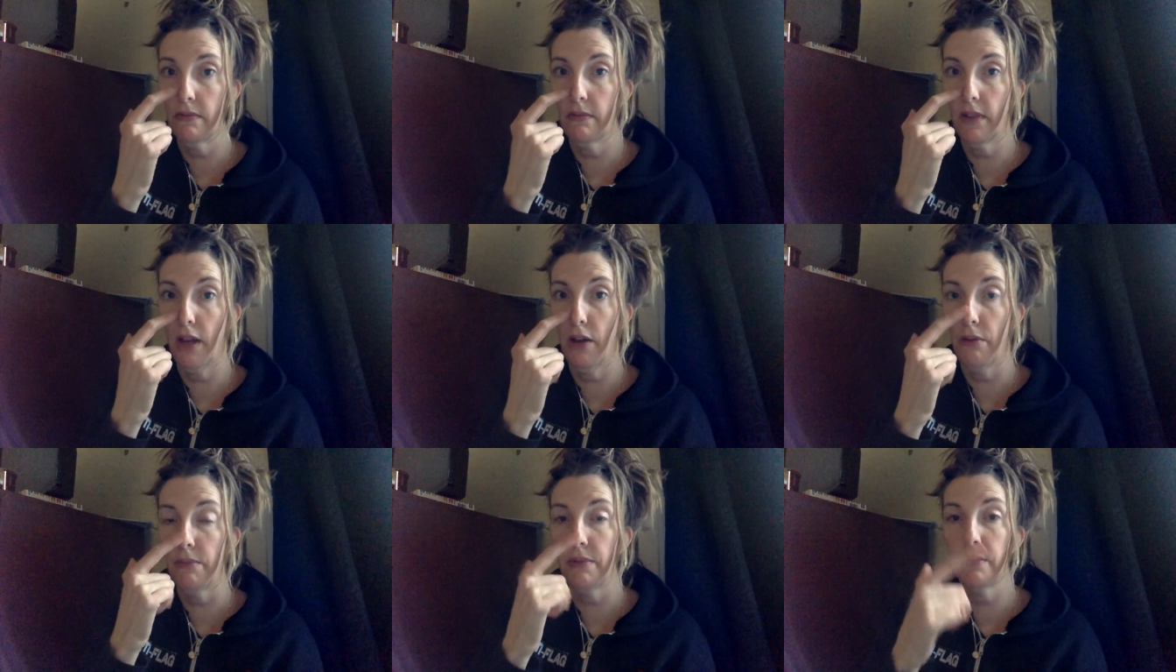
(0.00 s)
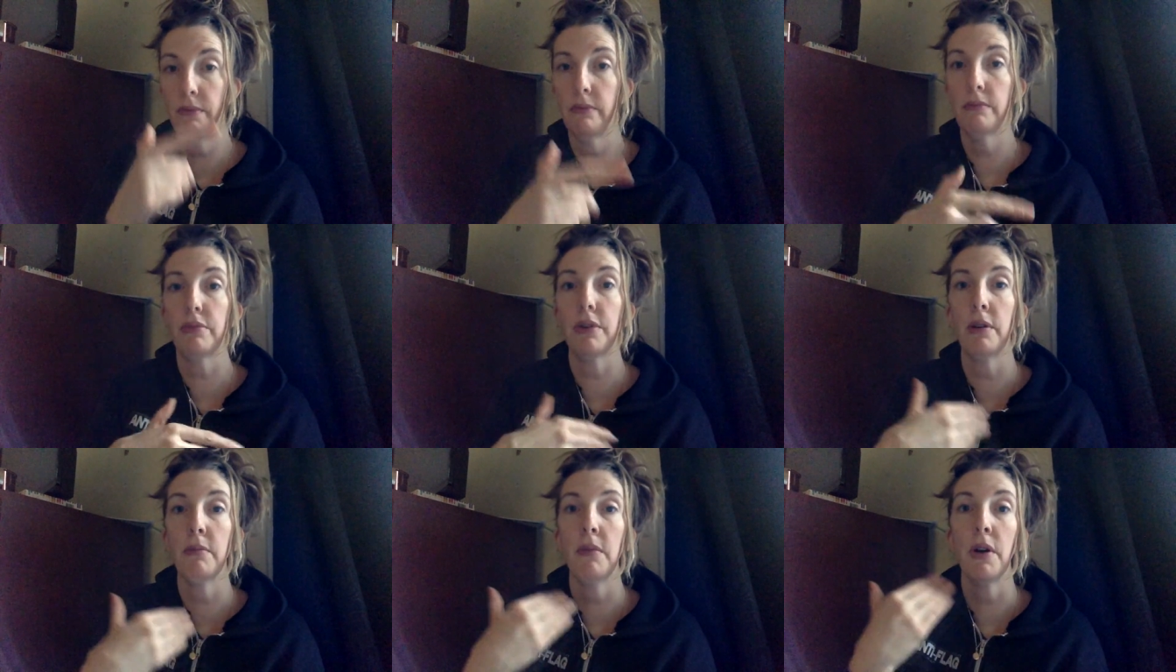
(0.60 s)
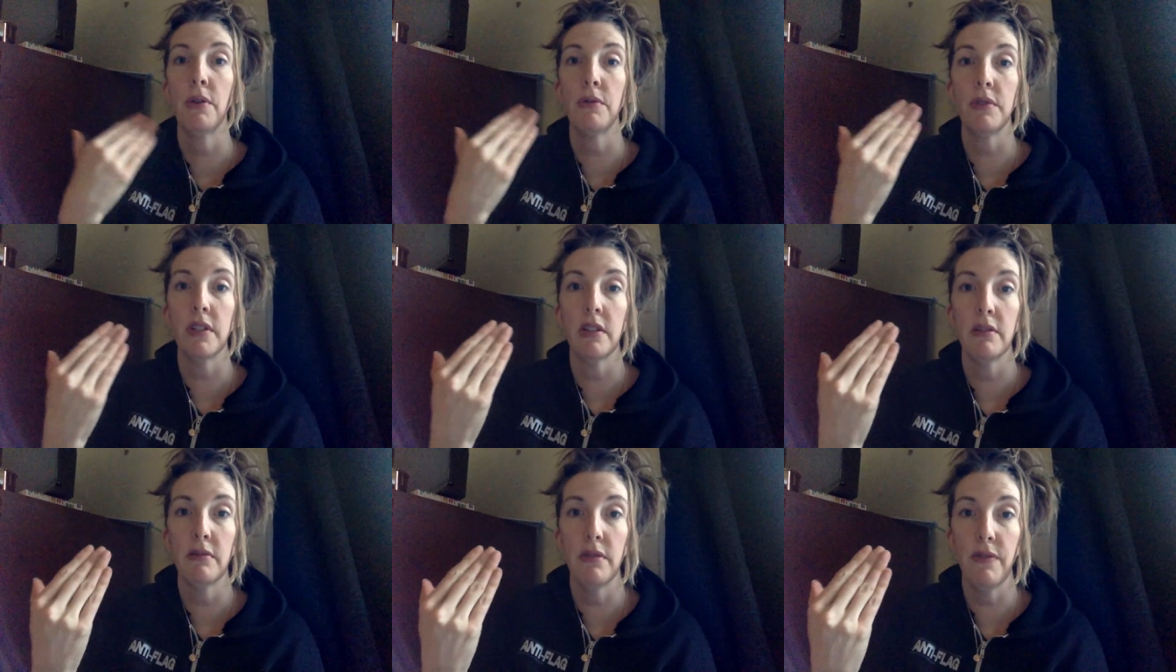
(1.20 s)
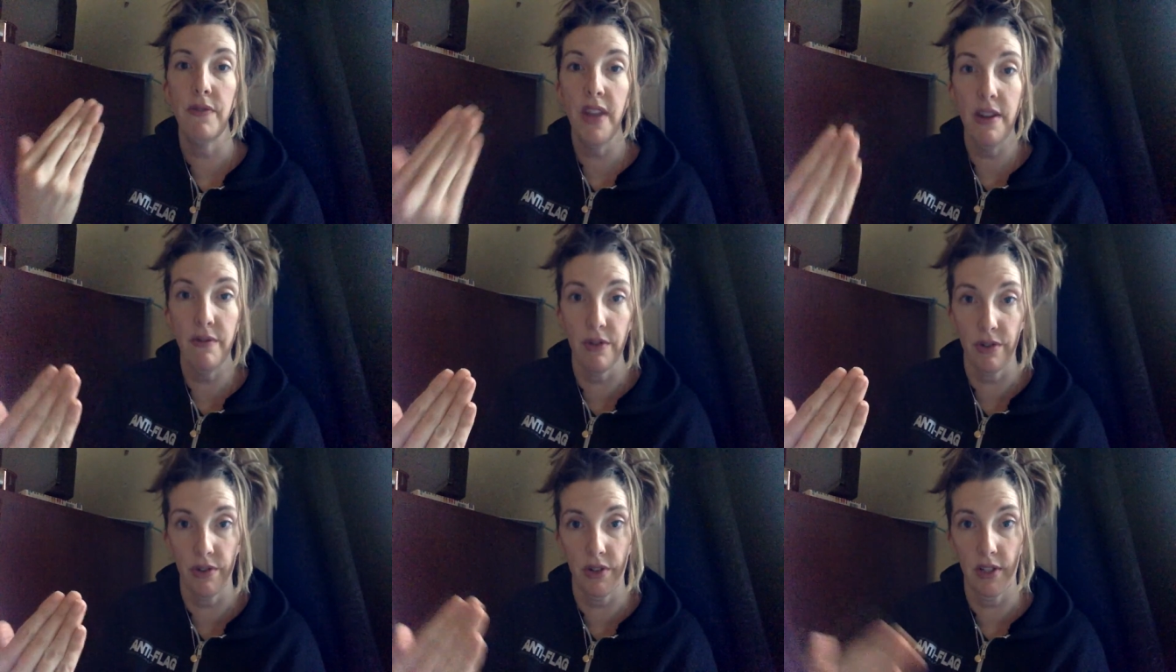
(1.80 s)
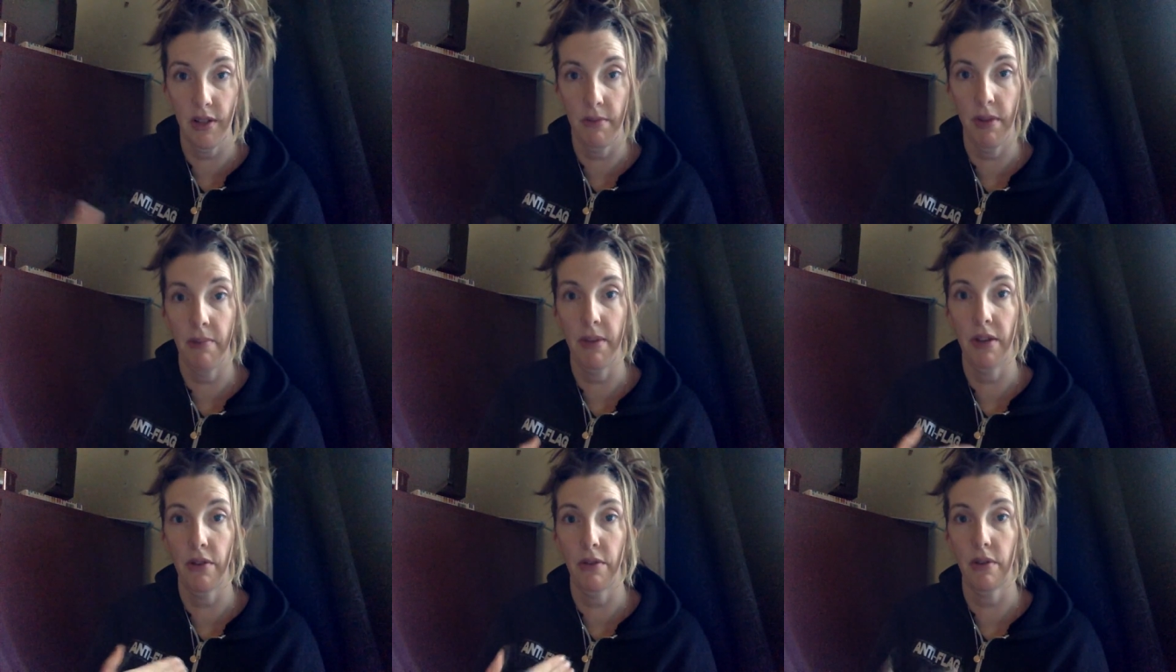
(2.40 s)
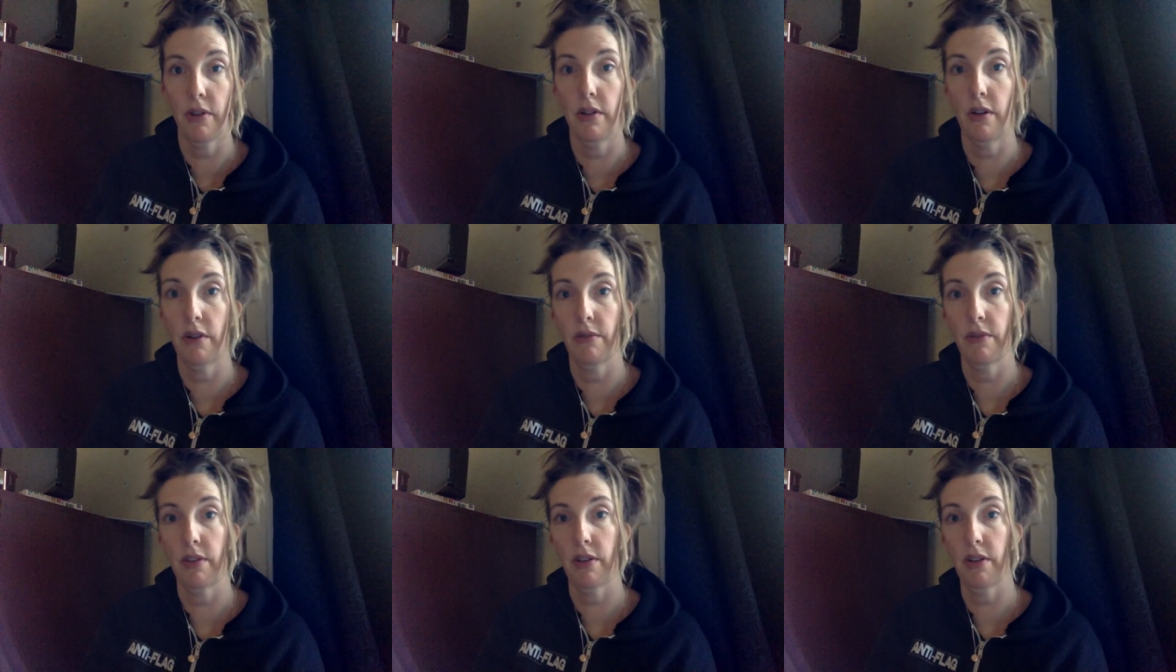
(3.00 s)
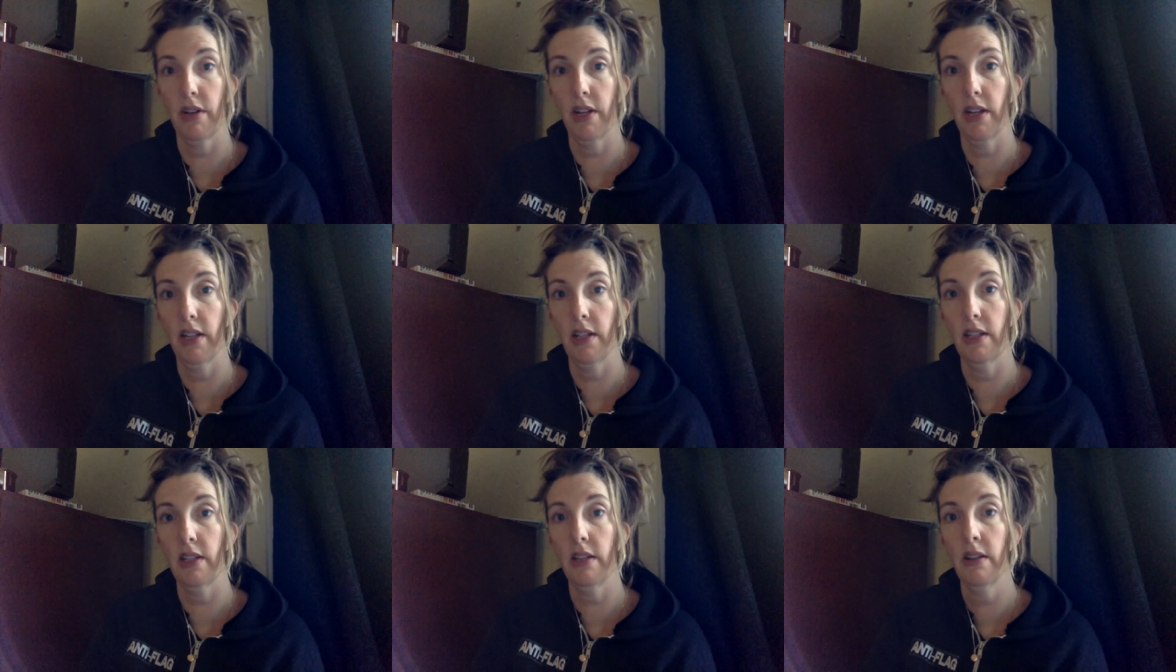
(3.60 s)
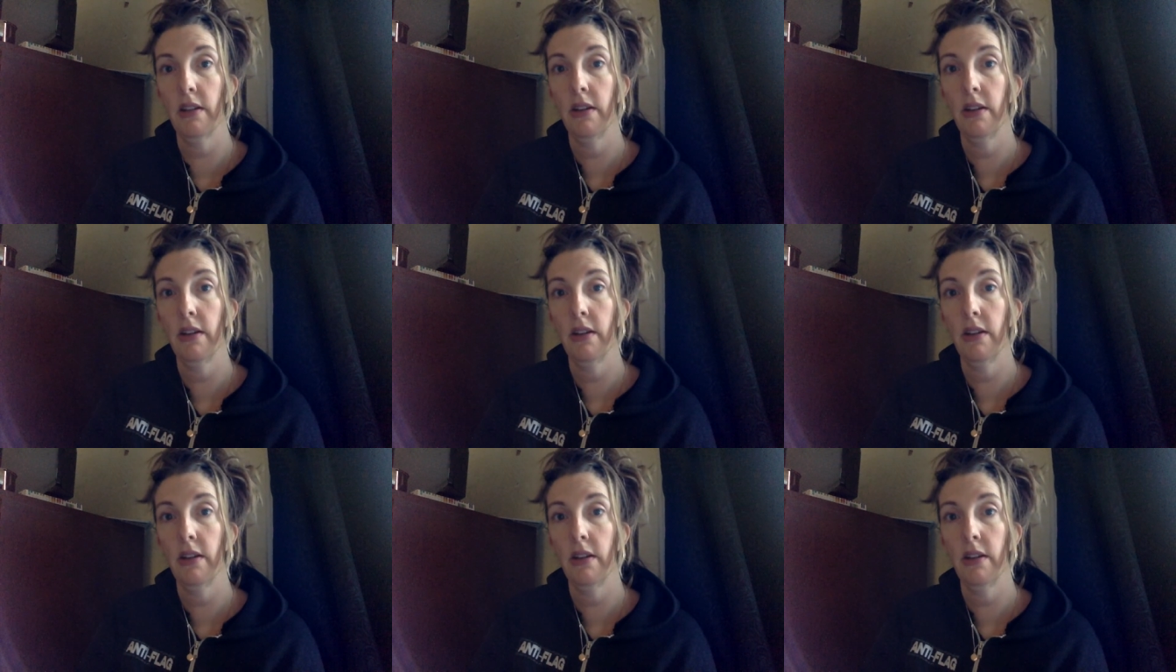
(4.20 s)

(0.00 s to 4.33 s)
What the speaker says: help promote the fevers that might be going along with our kids.